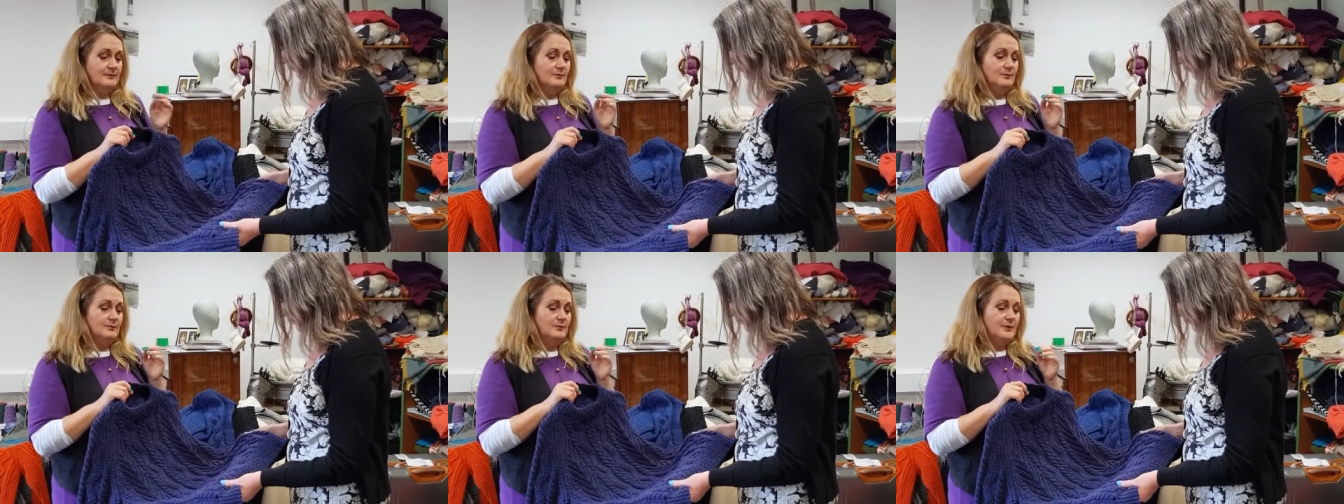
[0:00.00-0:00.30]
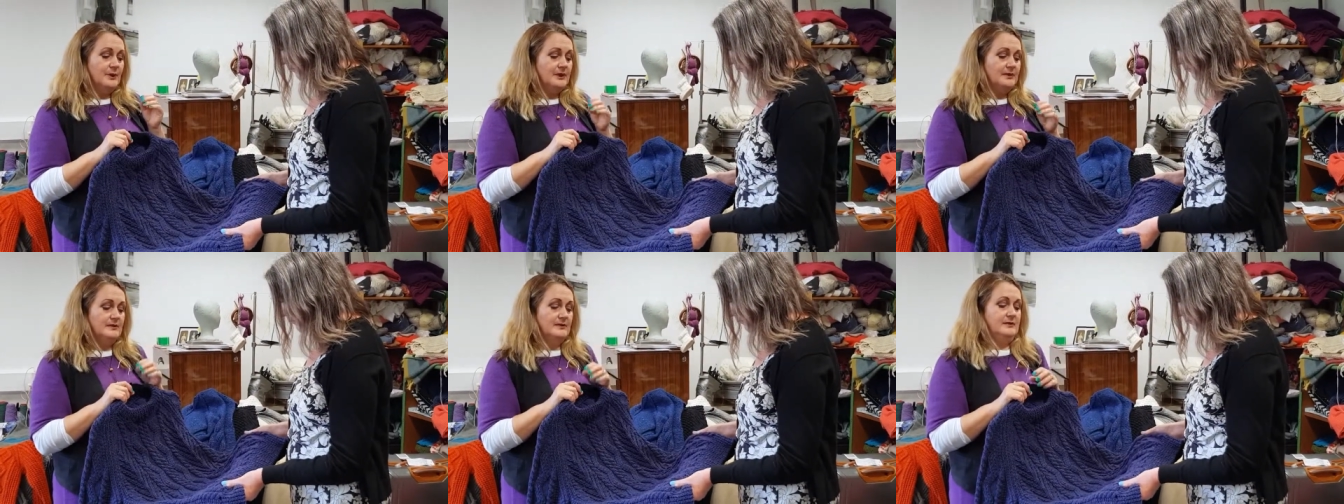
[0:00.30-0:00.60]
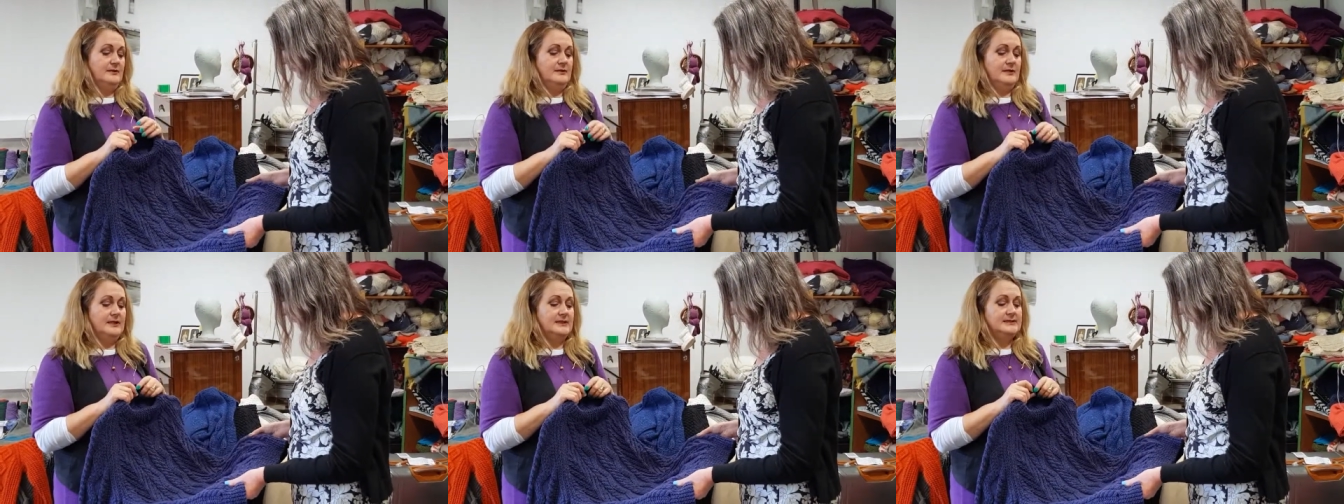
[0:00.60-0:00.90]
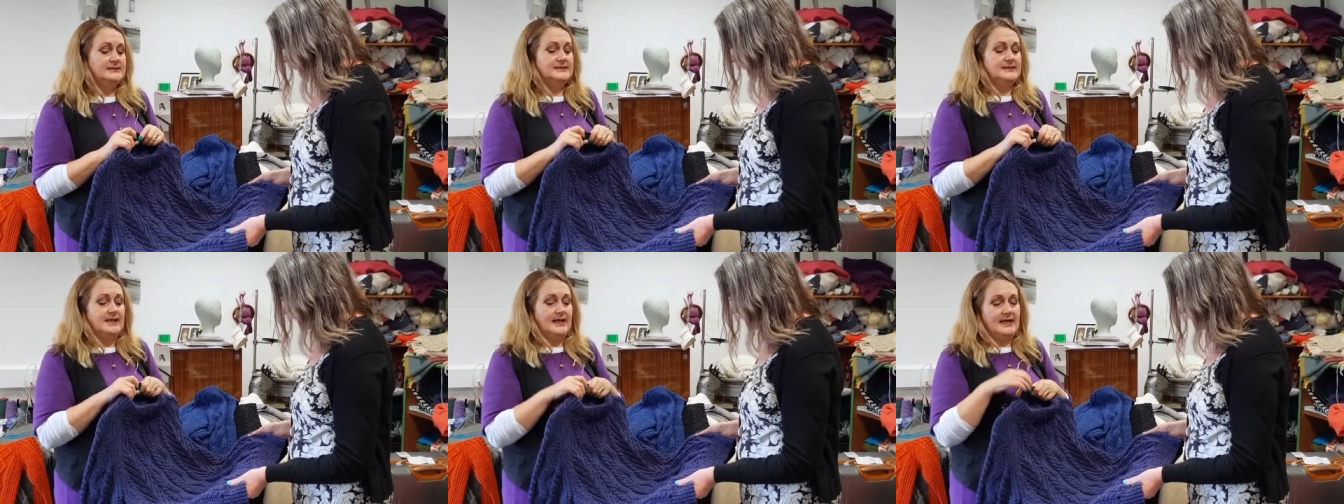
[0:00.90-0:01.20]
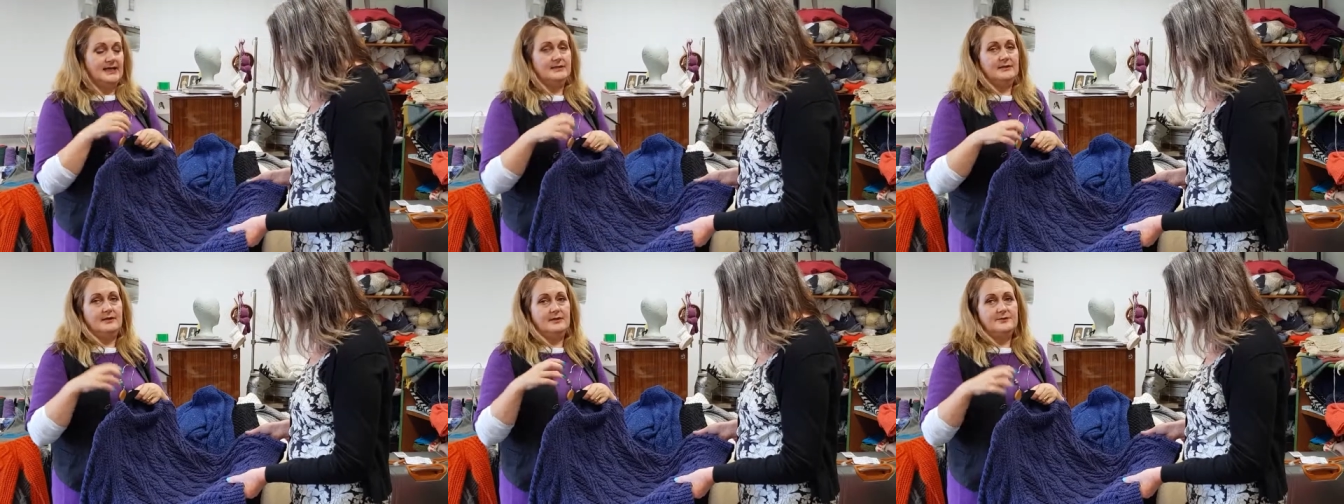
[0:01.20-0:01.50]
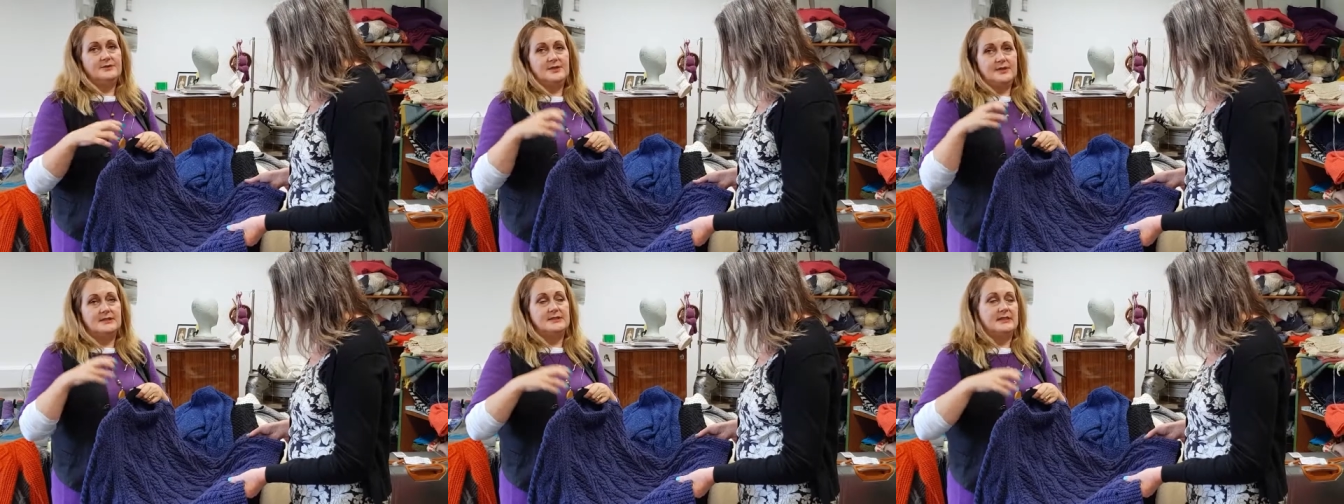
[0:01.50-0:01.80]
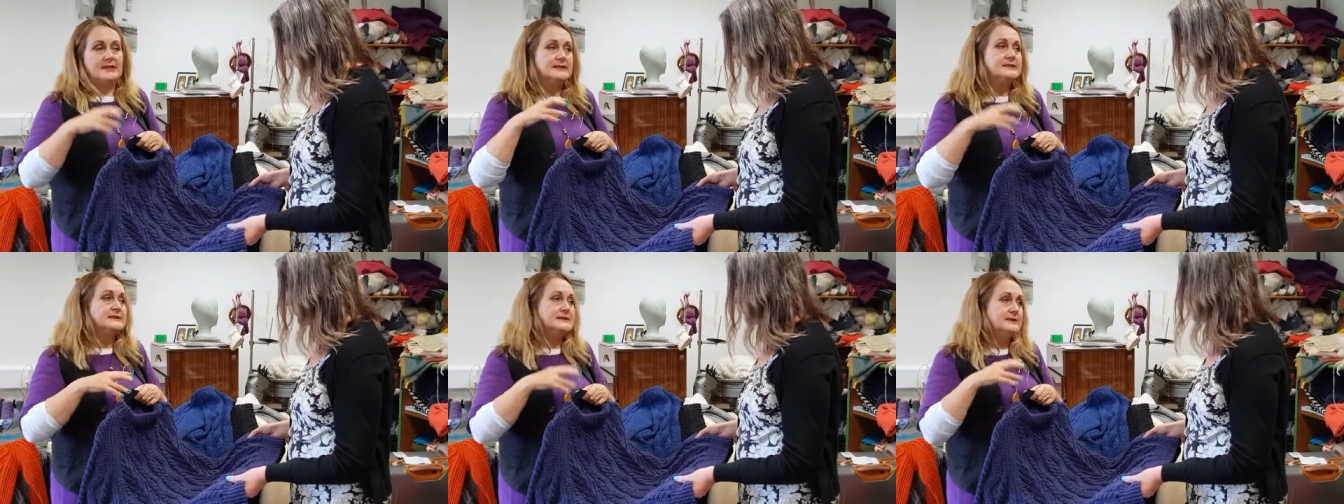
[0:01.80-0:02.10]
but it's that
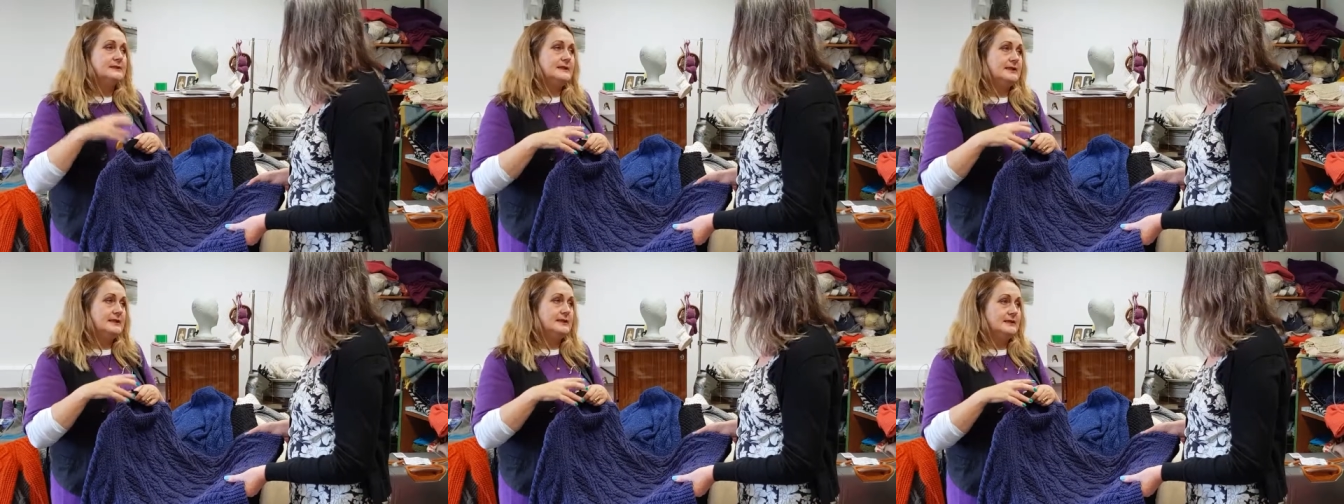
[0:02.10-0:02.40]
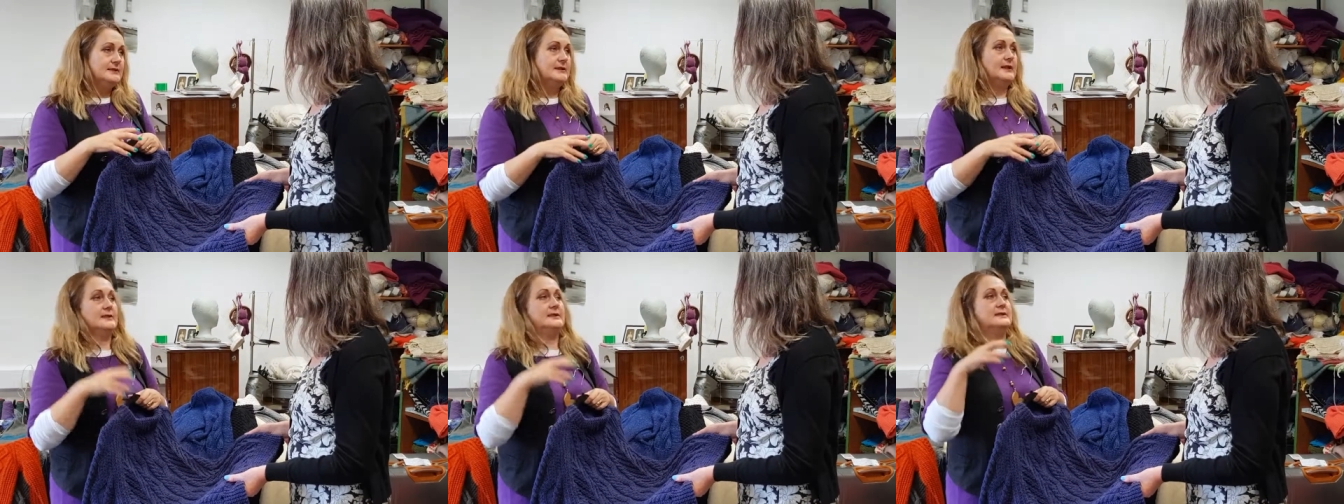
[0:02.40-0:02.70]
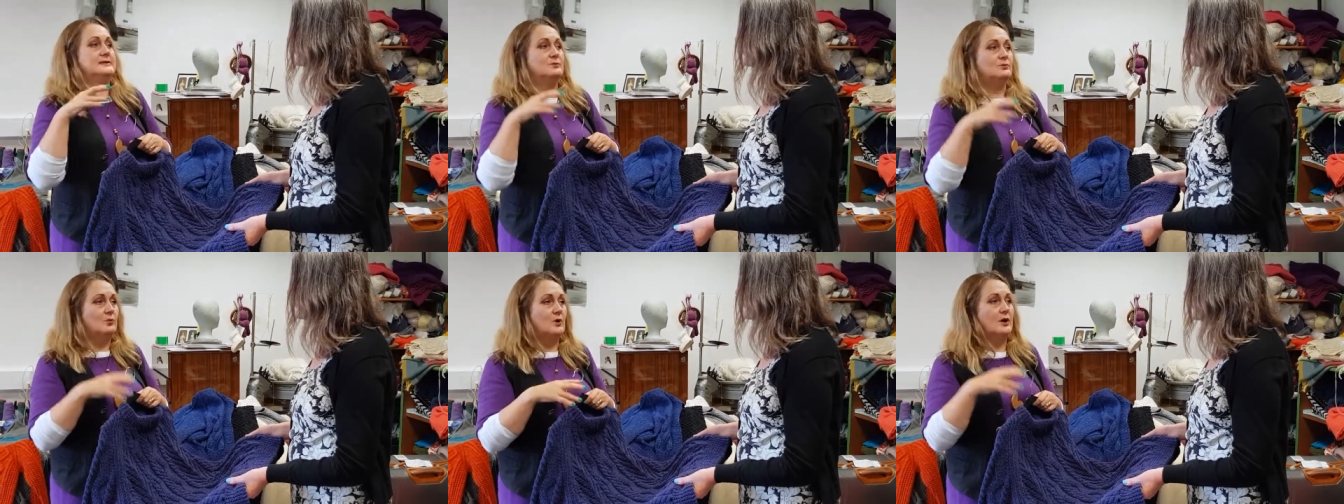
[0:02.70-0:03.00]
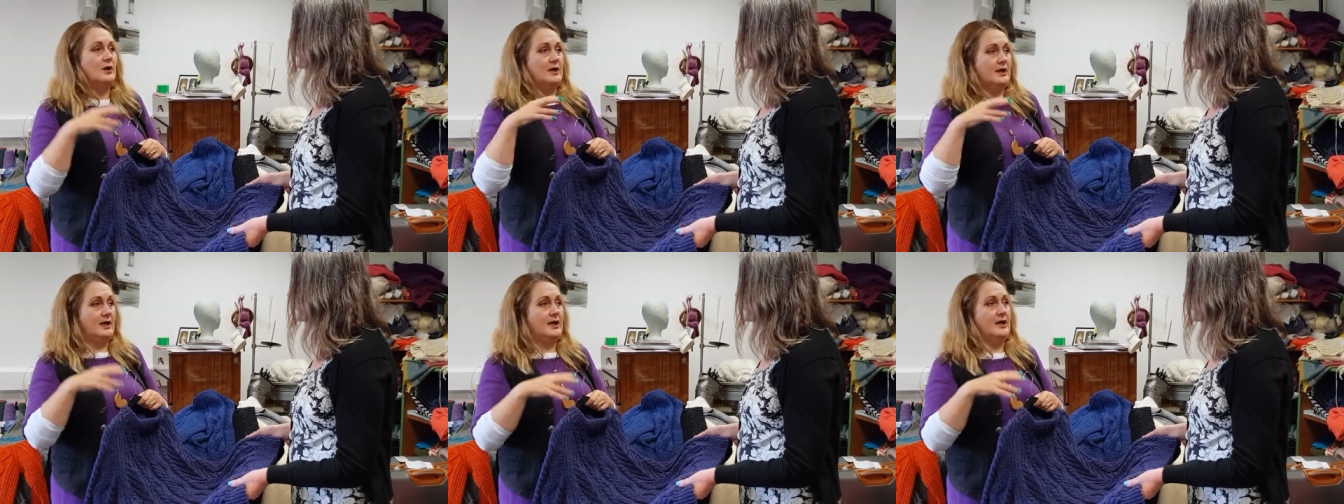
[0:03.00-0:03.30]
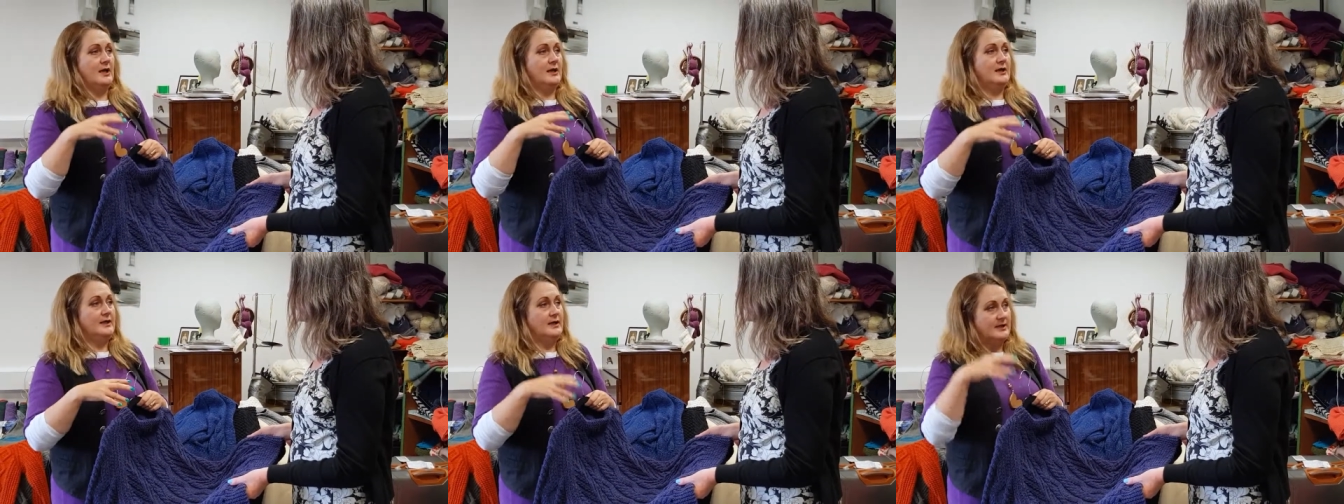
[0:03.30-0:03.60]
authenticity that's working